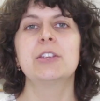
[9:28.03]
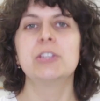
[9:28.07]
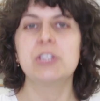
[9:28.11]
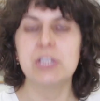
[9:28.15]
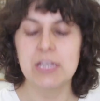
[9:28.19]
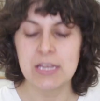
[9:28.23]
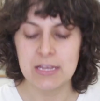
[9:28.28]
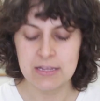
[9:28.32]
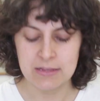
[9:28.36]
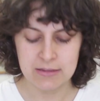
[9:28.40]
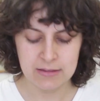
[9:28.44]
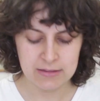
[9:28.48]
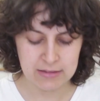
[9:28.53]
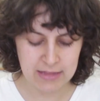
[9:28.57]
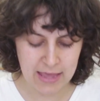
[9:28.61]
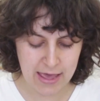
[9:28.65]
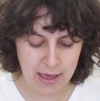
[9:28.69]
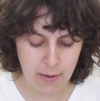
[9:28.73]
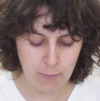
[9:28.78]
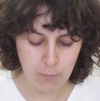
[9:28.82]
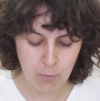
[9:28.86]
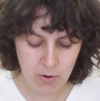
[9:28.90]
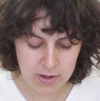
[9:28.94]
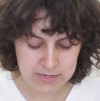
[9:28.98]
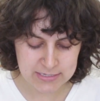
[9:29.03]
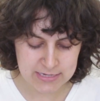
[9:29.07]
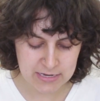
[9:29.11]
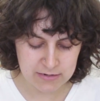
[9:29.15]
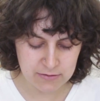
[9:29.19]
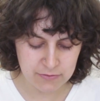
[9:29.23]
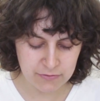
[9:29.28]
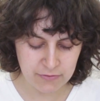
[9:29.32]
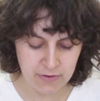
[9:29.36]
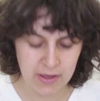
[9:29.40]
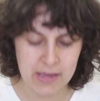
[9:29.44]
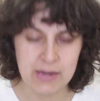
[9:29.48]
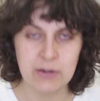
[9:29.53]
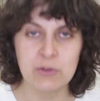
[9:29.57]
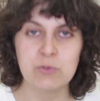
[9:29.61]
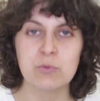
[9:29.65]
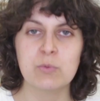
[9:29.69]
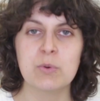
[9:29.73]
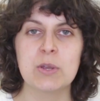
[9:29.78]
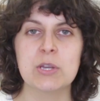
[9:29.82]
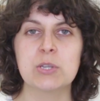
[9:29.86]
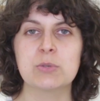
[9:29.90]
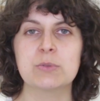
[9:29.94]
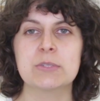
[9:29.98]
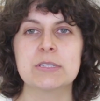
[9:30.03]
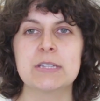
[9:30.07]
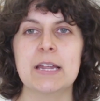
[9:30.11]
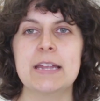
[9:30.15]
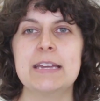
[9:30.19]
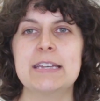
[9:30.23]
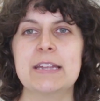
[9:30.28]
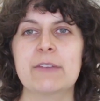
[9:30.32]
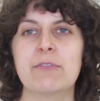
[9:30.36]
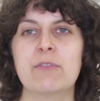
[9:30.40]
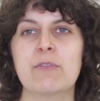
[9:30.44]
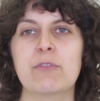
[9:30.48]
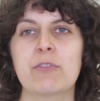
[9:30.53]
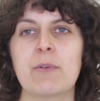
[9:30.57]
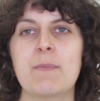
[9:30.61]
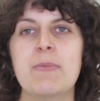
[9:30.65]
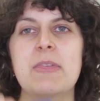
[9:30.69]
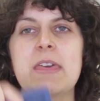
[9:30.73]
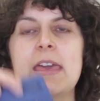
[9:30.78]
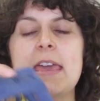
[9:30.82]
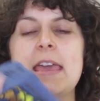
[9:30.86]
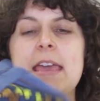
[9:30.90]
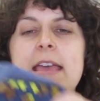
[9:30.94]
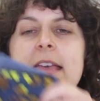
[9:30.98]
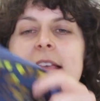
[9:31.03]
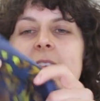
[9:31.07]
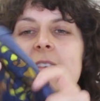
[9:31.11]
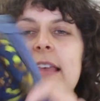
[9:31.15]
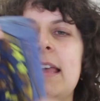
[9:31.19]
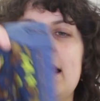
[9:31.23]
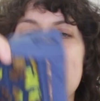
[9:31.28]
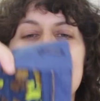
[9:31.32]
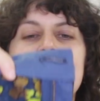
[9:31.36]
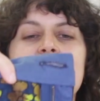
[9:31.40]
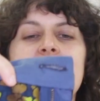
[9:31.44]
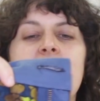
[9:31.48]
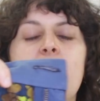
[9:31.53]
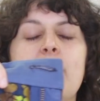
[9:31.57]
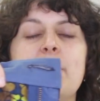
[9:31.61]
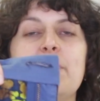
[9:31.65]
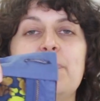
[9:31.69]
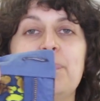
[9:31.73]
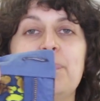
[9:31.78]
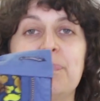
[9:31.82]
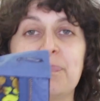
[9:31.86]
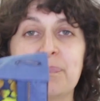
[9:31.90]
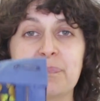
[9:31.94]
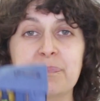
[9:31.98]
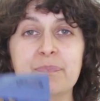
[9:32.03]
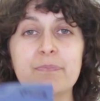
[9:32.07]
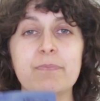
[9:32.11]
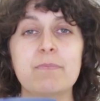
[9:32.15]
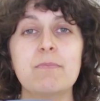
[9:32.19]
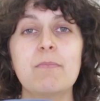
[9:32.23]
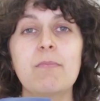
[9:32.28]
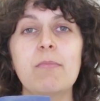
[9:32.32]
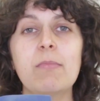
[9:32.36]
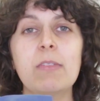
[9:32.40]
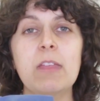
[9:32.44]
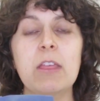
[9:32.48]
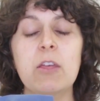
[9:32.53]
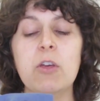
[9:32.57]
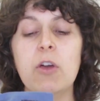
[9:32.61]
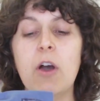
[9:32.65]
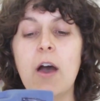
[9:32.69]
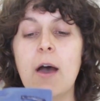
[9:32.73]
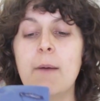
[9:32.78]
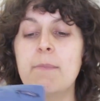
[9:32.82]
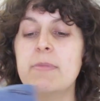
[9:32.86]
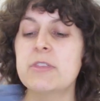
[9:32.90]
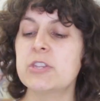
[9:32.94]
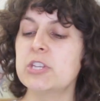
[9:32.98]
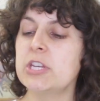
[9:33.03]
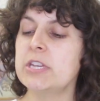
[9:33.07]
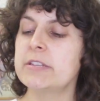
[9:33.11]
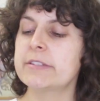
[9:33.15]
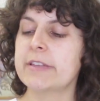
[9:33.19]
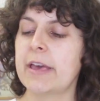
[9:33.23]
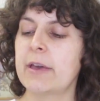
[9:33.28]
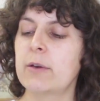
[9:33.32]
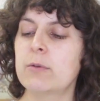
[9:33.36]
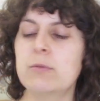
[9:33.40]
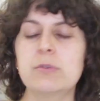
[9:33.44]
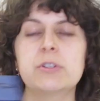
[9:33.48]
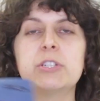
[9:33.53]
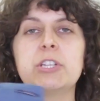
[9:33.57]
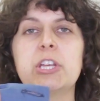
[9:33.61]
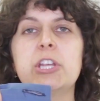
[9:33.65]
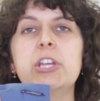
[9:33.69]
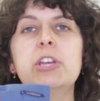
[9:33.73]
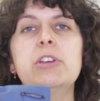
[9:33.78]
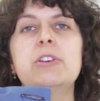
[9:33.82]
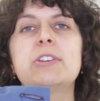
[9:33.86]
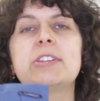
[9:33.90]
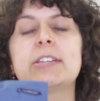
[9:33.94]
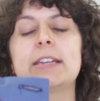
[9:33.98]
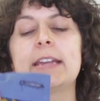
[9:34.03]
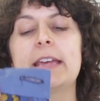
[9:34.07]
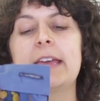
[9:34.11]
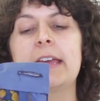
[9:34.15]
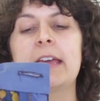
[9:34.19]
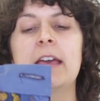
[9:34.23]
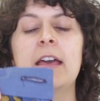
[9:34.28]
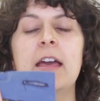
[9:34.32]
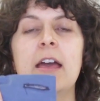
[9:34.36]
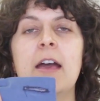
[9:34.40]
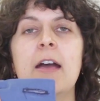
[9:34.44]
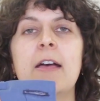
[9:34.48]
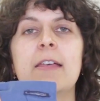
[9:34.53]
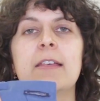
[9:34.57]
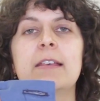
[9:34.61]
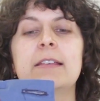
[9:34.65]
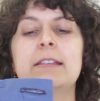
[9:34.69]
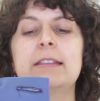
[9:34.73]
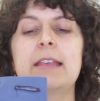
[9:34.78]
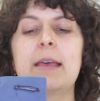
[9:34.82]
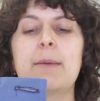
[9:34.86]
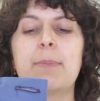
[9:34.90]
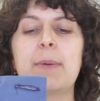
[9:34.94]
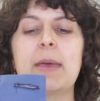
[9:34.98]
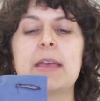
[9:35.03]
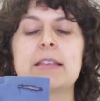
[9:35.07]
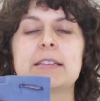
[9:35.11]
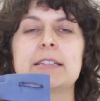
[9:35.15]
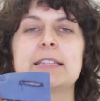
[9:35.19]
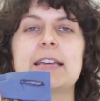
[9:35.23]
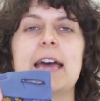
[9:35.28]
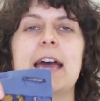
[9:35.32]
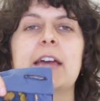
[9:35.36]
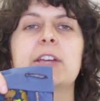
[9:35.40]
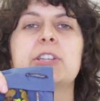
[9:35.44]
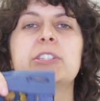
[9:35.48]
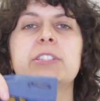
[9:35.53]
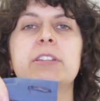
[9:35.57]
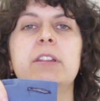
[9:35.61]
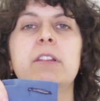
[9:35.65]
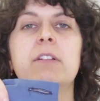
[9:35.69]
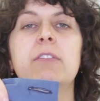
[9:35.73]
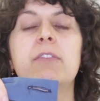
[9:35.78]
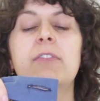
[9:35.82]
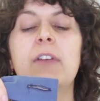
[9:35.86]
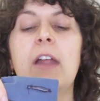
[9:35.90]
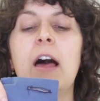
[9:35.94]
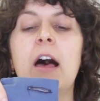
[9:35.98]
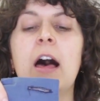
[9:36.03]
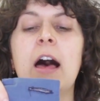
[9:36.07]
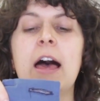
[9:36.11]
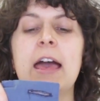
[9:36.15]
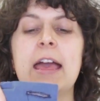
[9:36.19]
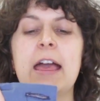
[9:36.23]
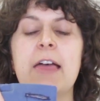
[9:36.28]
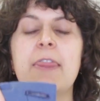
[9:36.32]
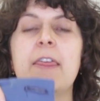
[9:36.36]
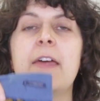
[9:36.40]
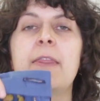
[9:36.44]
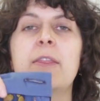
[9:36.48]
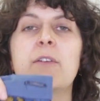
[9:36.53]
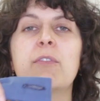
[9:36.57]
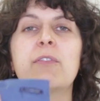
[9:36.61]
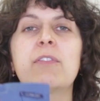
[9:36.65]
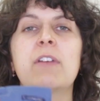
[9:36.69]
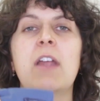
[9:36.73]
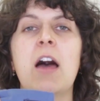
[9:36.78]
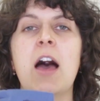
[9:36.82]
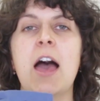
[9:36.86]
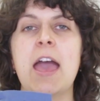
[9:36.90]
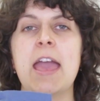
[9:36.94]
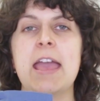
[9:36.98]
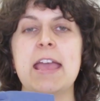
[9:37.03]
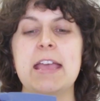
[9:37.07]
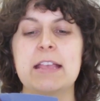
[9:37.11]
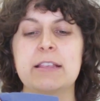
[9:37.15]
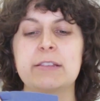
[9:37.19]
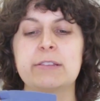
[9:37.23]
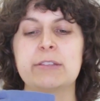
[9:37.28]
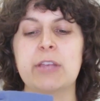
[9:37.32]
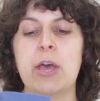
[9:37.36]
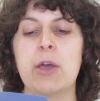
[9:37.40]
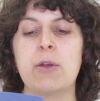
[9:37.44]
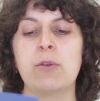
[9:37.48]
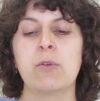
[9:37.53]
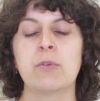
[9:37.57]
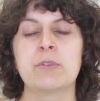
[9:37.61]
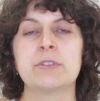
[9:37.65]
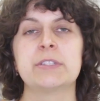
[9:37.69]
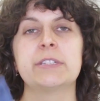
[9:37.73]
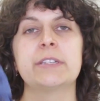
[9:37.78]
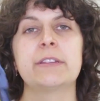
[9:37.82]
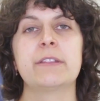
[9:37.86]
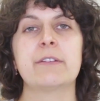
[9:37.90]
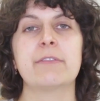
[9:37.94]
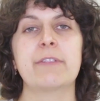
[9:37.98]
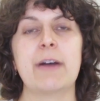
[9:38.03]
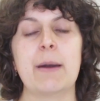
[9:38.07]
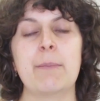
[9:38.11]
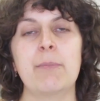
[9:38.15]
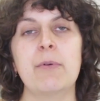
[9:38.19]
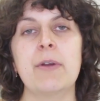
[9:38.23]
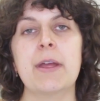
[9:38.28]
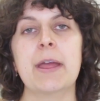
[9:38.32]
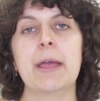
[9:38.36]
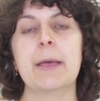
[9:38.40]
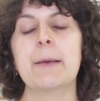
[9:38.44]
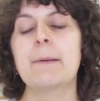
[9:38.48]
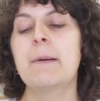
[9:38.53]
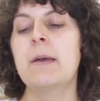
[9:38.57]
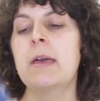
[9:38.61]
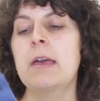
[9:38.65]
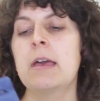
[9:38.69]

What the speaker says: jeans, and what I tend to find, which was slightly different from these, is that The jeans that I alter, usually the zip is attached to the fly and then the fly is sewn onto the fabric